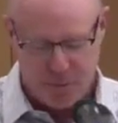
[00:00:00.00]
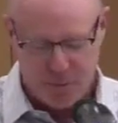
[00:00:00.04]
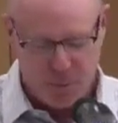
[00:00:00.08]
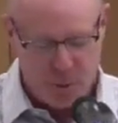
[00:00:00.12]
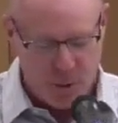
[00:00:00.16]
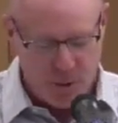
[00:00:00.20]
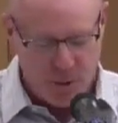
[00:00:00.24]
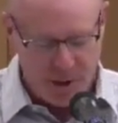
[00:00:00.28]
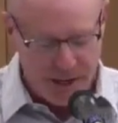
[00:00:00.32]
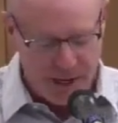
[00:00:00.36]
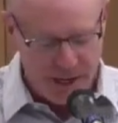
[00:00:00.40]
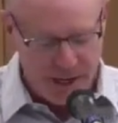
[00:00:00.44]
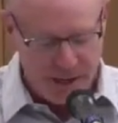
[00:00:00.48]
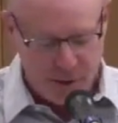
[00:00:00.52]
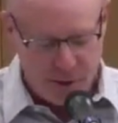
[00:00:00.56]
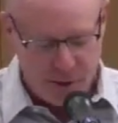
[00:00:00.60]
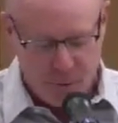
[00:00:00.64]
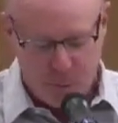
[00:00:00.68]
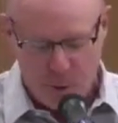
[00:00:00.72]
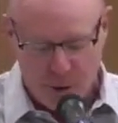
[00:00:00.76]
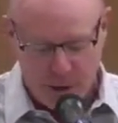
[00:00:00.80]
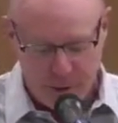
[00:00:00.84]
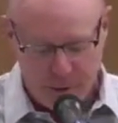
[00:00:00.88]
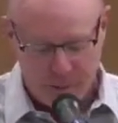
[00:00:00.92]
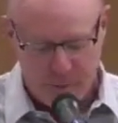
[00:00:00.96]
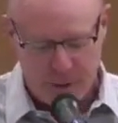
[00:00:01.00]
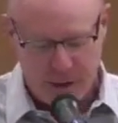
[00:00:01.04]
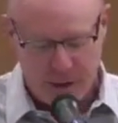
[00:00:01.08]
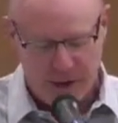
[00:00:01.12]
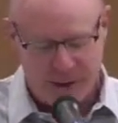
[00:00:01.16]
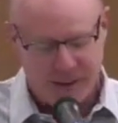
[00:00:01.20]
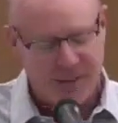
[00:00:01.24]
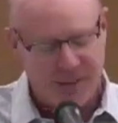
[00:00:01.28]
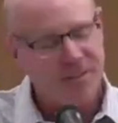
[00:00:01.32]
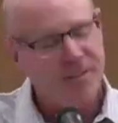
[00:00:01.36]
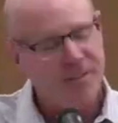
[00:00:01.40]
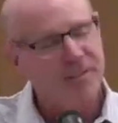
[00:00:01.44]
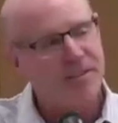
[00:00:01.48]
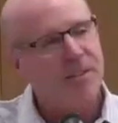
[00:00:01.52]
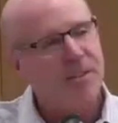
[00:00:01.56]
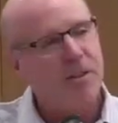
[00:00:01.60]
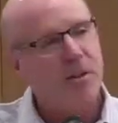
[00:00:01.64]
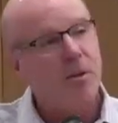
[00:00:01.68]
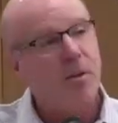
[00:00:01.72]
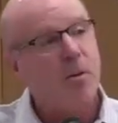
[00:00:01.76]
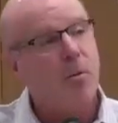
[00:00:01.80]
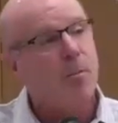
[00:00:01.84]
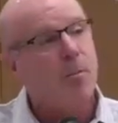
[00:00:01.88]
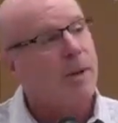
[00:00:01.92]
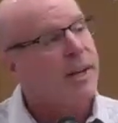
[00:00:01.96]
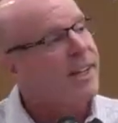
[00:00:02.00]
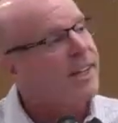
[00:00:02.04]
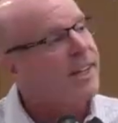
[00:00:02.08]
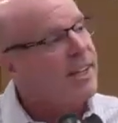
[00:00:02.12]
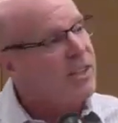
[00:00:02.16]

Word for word: from point A to point B, but